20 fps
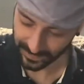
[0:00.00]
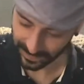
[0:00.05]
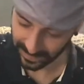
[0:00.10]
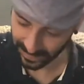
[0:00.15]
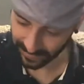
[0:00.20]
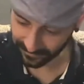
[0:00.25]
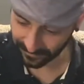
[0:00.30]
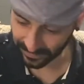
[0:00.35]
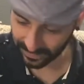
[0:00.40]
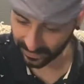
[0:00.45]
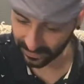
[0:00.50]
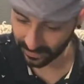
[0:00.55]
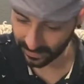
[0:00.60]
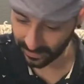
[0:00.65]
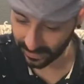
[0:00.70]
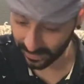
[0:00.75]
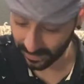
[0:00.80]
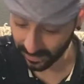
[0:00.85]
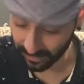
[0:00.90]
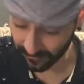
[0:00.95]
have the
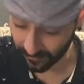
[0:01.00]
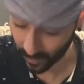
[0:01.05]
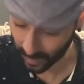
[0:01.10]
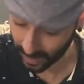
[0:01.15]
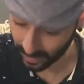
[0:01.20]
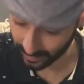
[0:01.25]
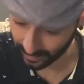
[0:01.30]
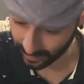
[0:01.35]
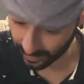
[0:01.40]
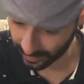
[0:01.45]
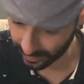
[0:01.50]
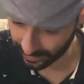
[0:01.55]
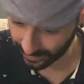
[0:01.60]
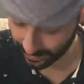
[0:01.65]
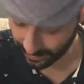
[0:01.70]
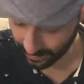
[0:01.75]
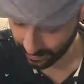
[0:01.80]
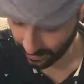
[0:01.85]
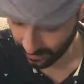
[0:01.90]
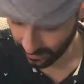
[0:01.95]
King of Wands.
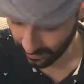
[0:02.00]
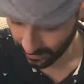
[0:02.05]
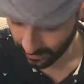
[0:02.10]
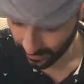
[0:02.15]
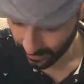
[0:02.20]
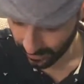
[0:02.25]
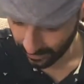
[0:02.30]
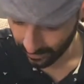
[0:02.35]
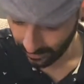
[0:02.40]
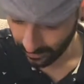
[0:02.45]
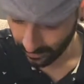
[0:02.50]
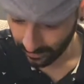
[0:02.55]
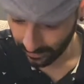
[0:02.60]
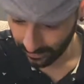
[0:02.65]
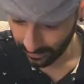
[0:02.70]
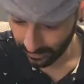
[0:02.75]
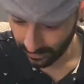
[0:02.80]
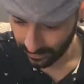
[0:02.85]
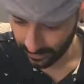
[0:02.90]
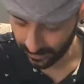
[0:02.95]

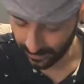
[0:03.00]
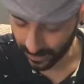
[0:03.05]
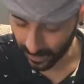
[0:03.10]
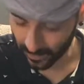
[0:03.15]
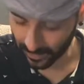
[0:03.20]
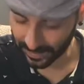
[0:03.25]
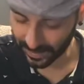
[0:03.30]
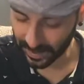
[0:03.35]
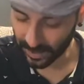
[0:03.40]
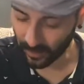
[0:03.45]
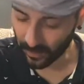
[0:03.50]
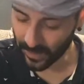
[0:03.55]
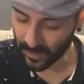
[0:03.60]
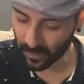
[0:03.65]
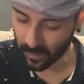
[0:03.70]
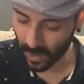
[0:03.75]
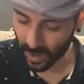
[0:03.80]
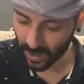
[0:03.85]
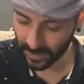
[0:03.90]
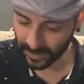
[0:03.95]
You know, it's like we
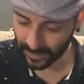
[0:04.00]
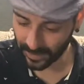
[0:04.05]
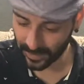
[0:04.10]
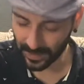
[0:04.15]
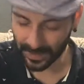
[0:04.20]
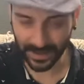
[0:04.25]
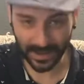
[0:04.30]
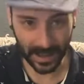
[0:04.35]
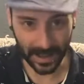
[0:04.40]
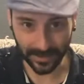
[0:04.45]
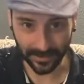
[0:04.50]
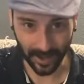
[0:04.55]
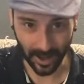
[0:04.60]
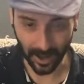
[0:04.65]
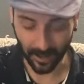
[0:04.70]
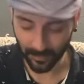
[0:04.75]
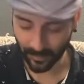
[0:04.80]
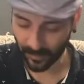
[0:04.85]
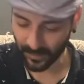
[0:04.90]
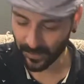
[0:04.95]
want to stand
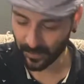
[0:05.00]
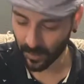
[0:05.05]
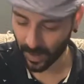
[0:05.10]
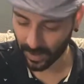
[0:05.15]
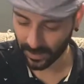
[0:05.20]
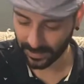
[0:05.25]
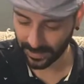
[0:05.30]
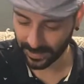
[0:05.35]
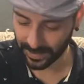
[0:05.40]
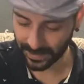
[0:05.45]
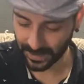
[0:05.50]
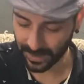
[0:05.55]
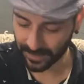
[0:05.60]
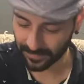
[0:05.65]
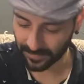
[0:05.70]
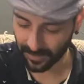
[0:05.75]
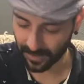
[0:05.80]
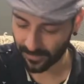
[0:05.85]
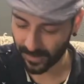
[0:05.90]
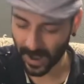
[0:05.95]
up. We want to stand
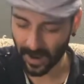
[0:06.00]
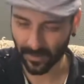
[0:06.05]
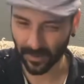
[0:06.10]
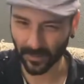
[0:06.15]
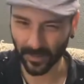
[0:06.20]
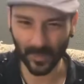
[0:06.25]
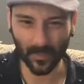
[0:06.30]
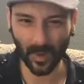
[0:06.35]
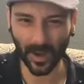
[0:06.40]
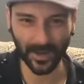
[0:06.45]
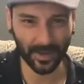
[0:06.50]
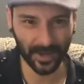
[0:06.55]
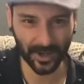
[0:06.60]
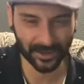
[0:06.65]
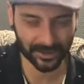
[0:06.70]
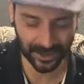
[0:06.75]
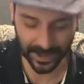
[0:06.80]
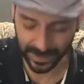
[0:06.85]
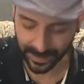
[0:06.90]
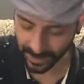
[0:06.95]
in our power. We want to
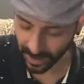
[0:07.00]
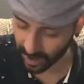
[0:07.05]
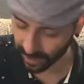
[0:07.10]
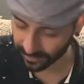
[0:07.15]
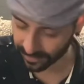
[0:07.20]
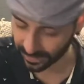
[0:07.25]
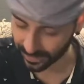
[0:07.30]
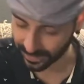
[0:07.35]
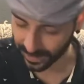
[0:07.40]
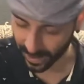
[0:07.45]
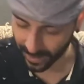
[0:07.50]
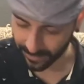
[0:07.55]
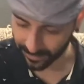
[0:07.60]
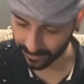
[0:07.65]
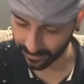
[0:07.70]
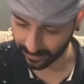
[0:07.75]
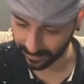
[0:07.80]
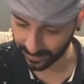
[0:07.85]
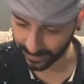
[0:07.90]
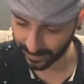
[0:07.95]
chase our
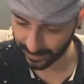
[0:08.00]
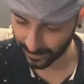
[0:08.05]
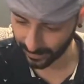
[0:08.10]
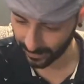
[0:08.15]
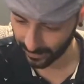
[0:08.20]
desires.